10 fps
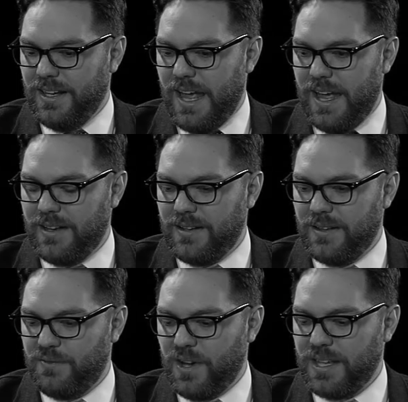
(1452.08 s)
And
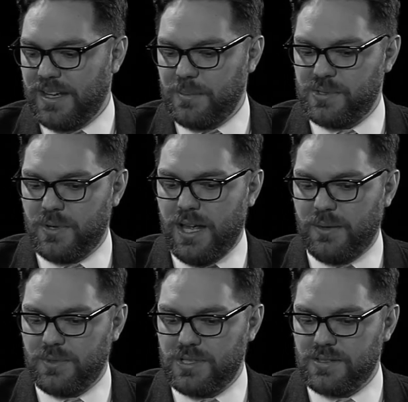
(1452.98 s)
it finally comes to a
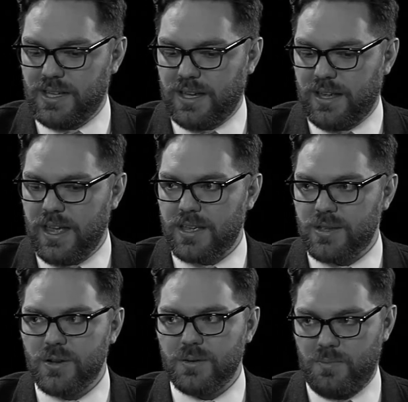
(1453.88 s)
head when she's like, hey,
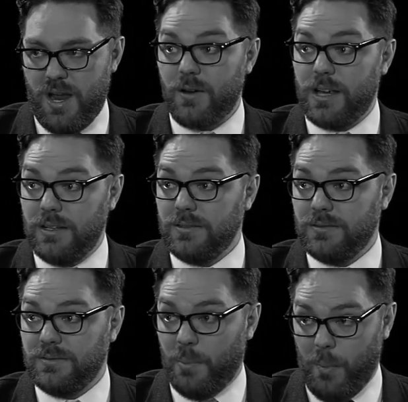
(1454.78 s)
you're married,
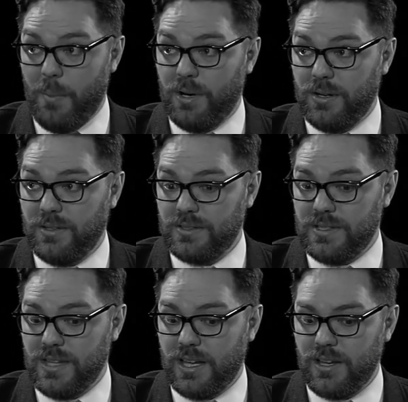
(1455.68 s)
remember?
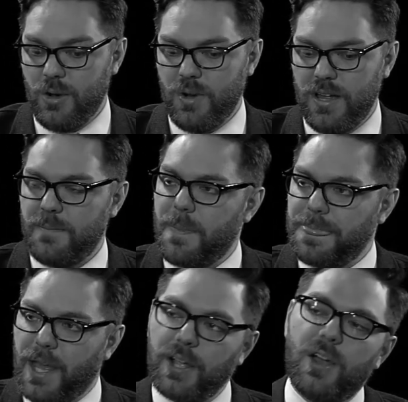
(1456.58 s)
She's like, you know what?
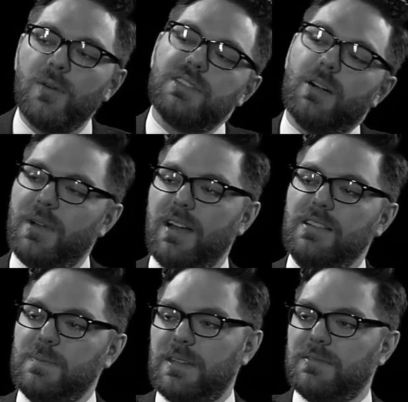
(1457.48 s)
Go tell my
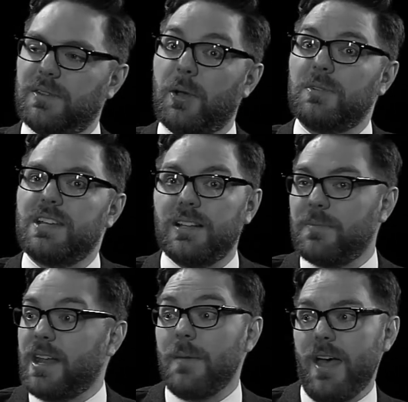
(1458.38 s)
husband. Go tell
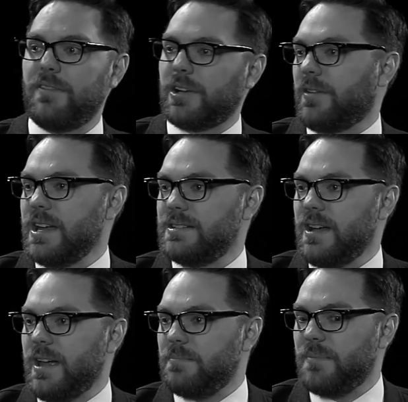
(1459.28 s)
him that I'm having a great
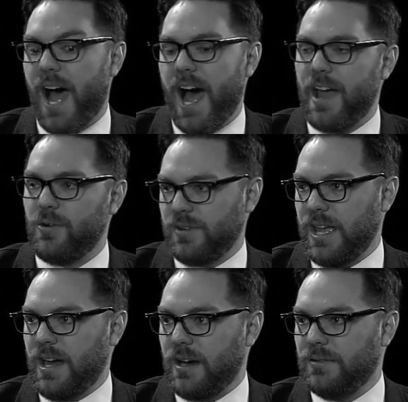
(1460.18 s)
time. I don't
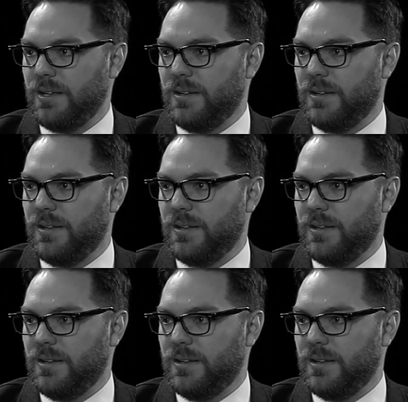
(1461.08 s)
care.